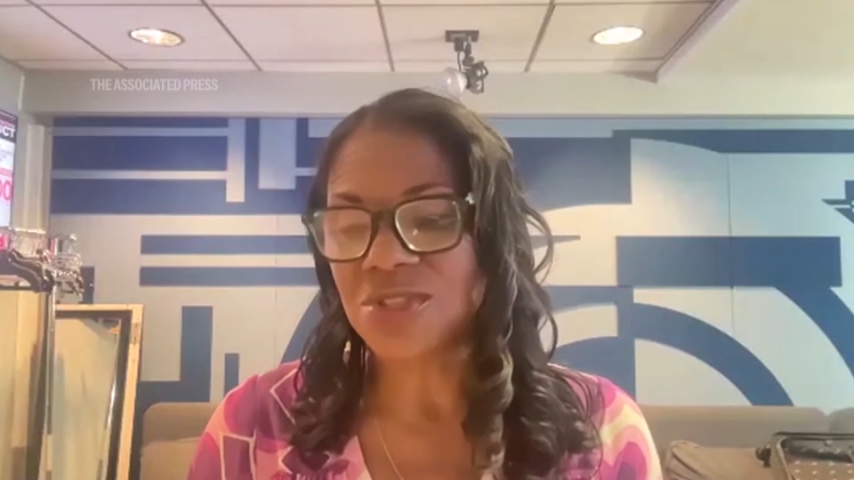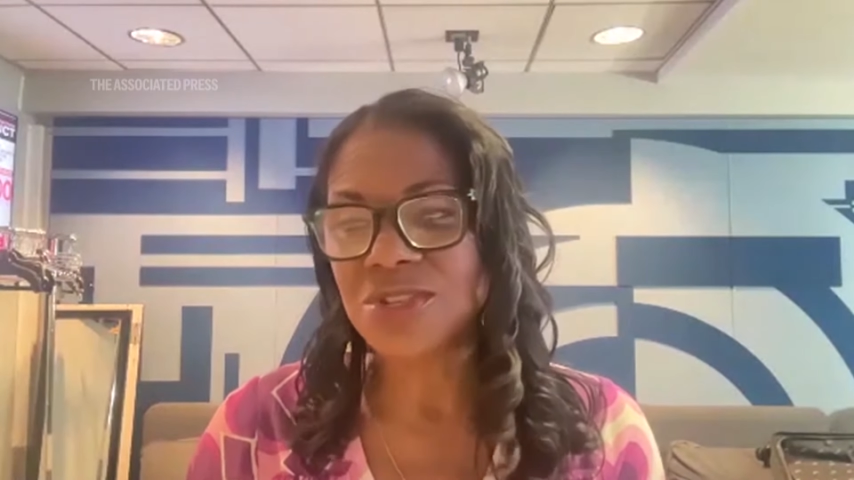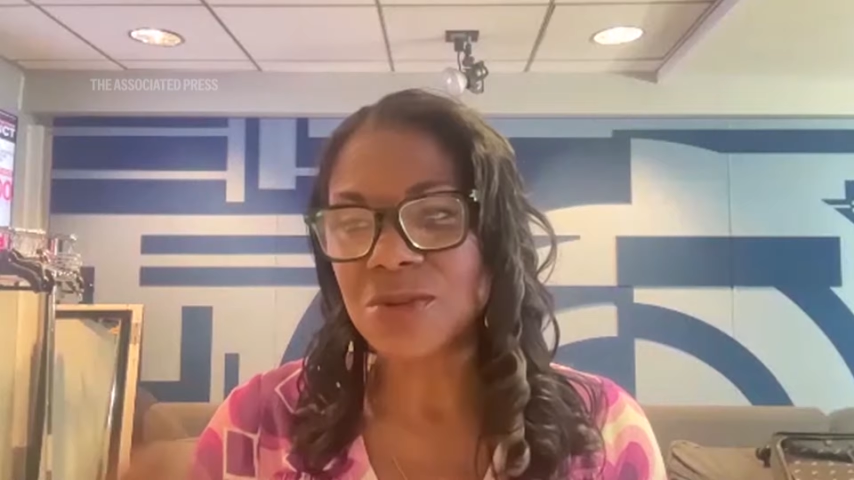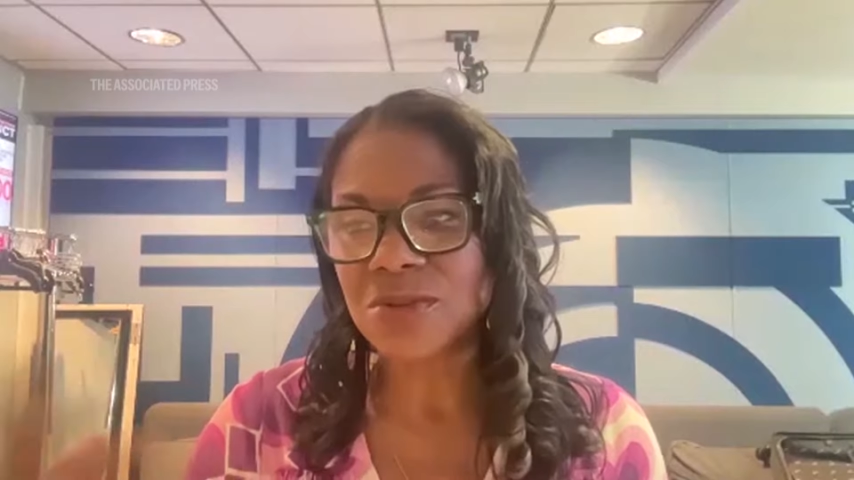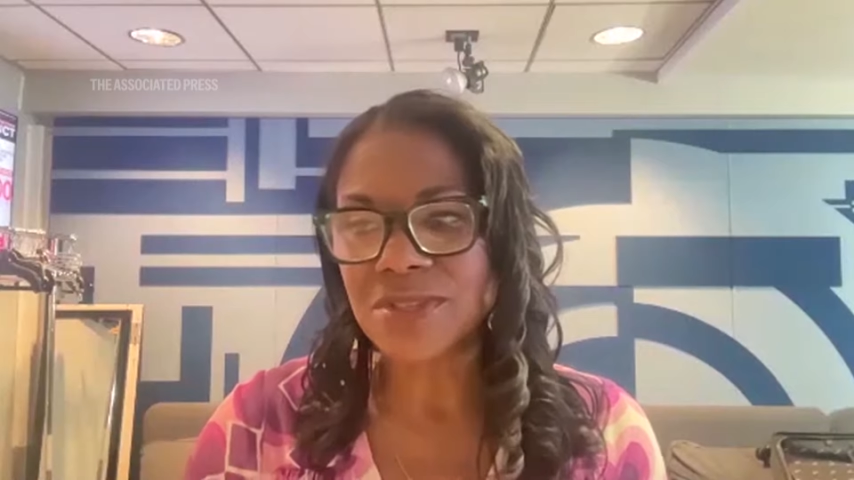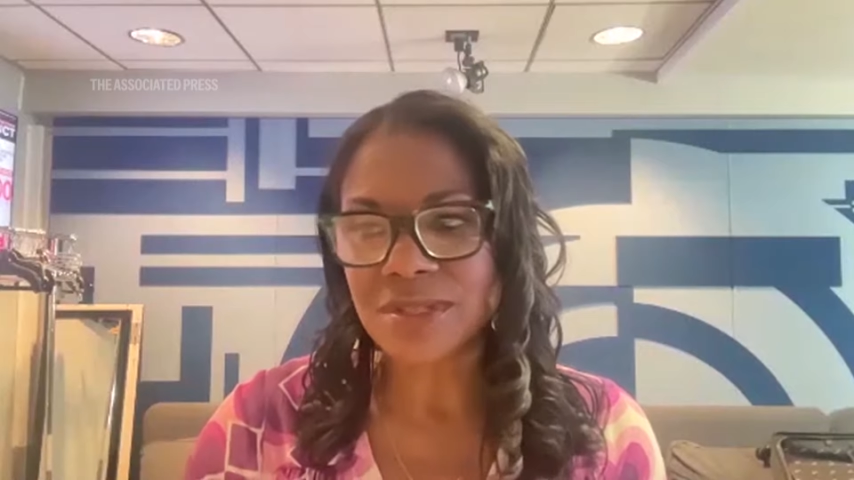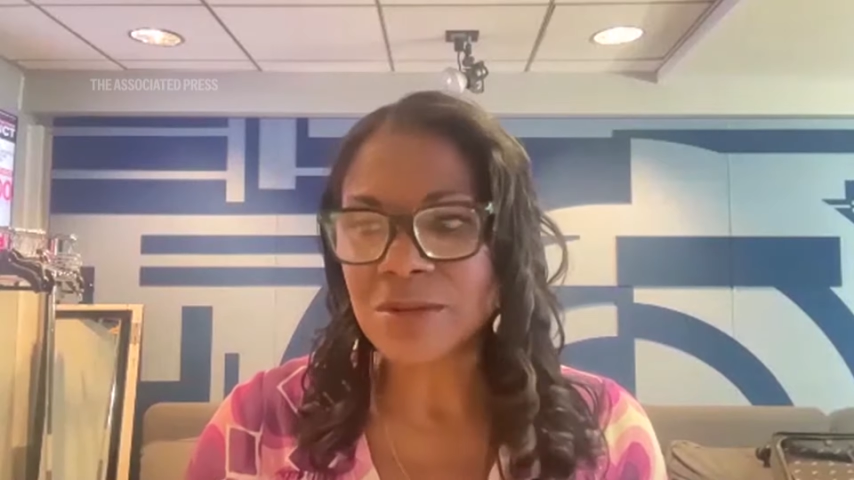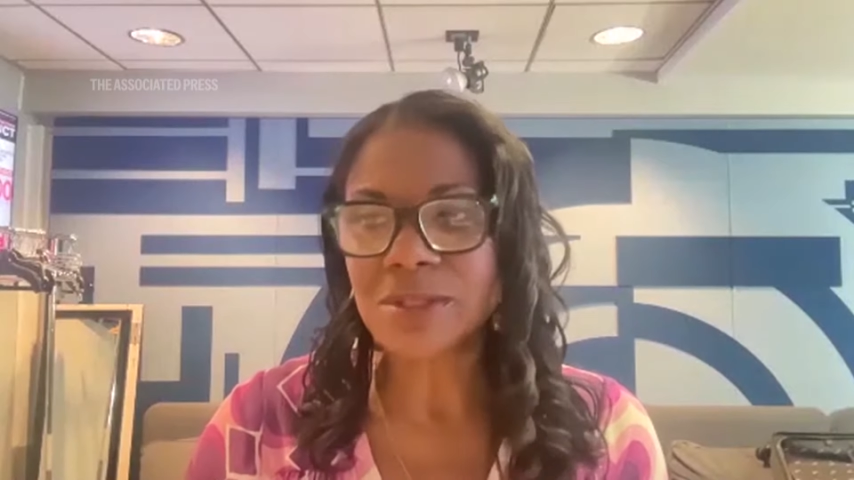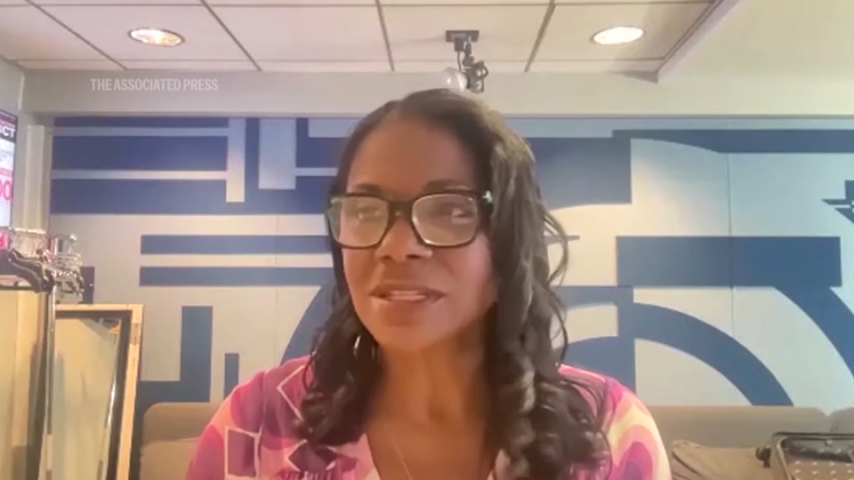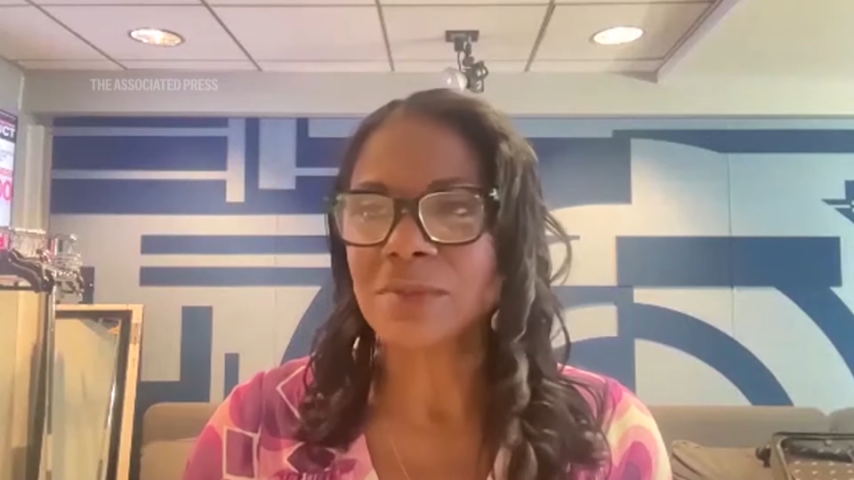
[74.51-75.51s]
And it's
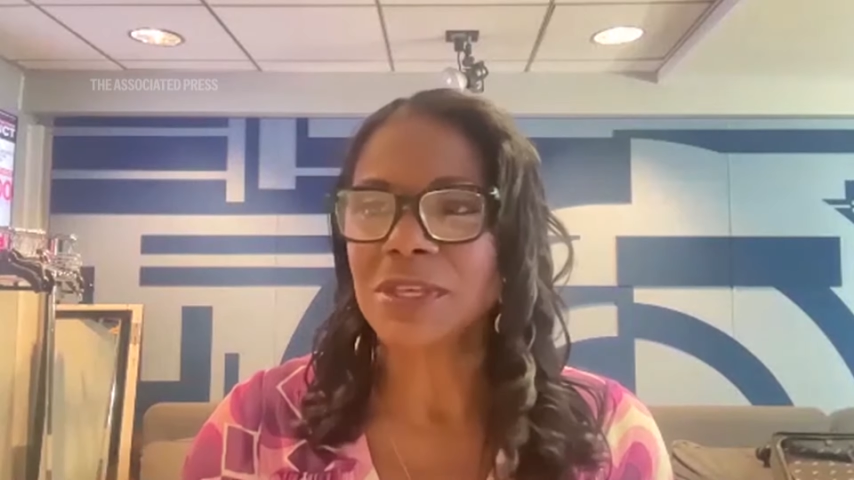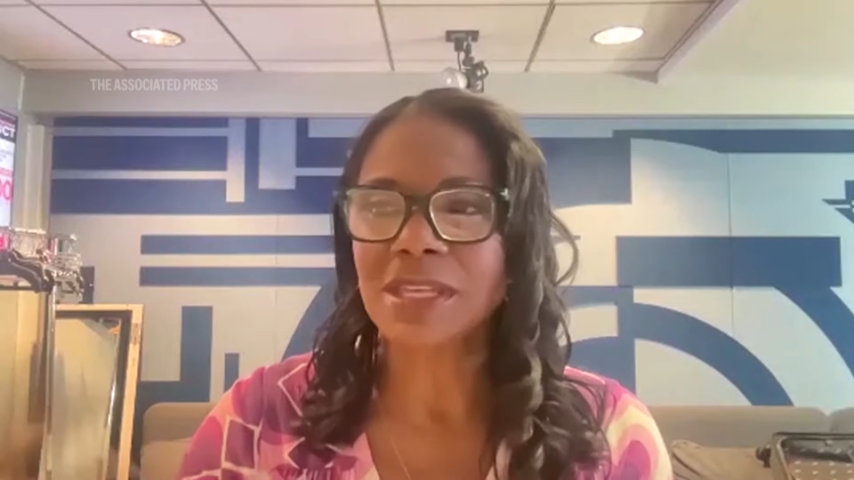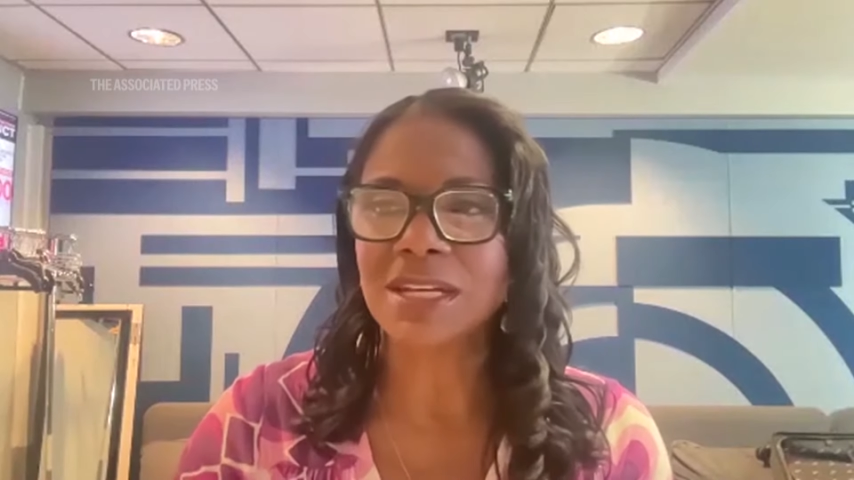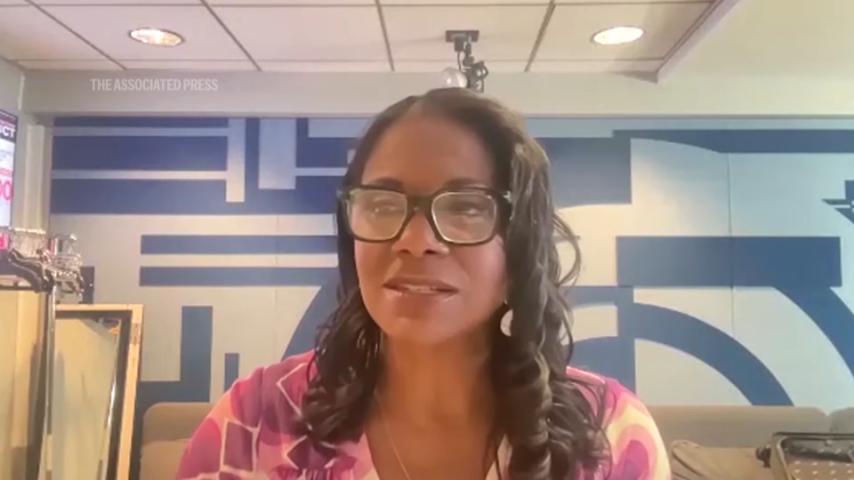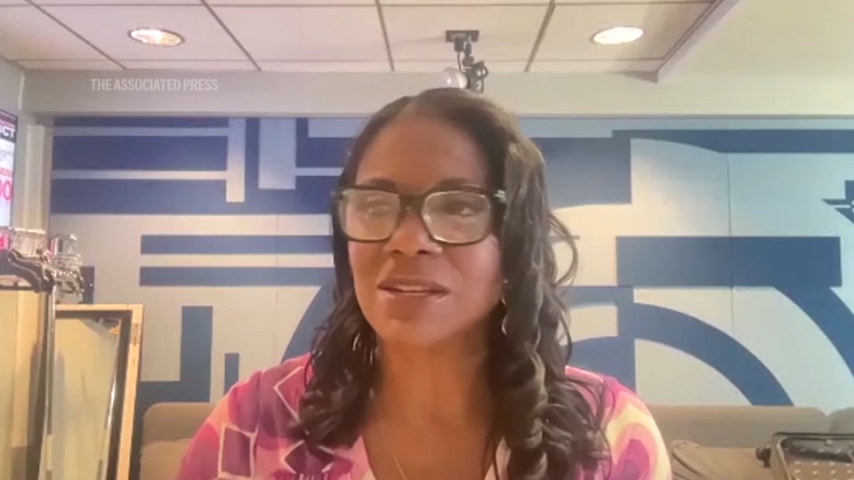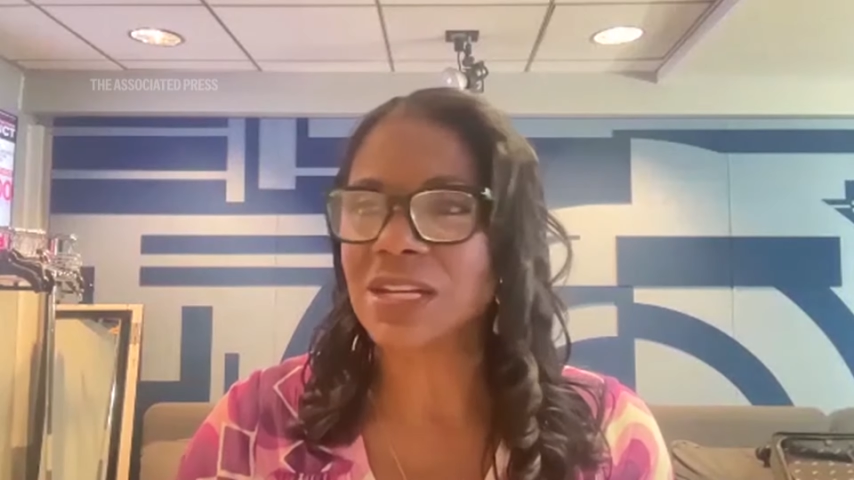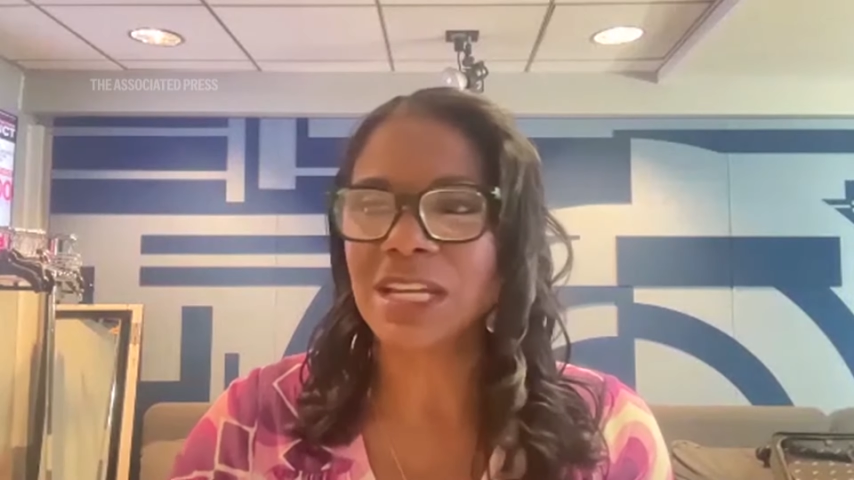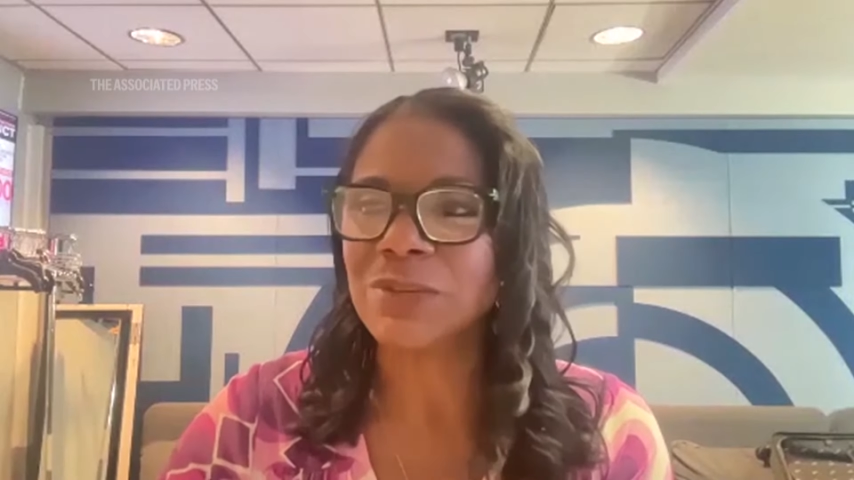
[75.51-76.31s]
certainly something that I studied,